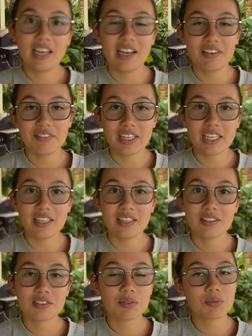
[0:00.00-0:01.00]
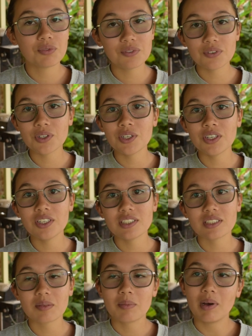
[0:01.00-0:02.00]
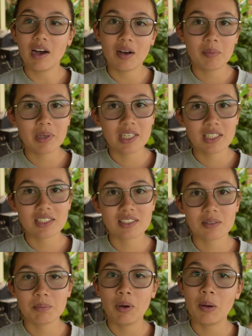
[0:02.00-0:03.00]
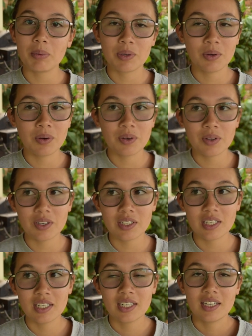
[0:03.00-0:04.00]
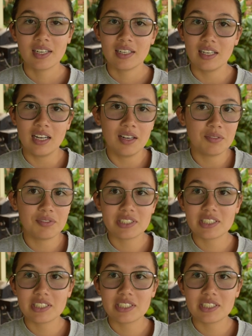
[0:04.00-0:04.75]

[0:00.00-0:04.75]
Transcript: having some fruit, some hummus, popcorn for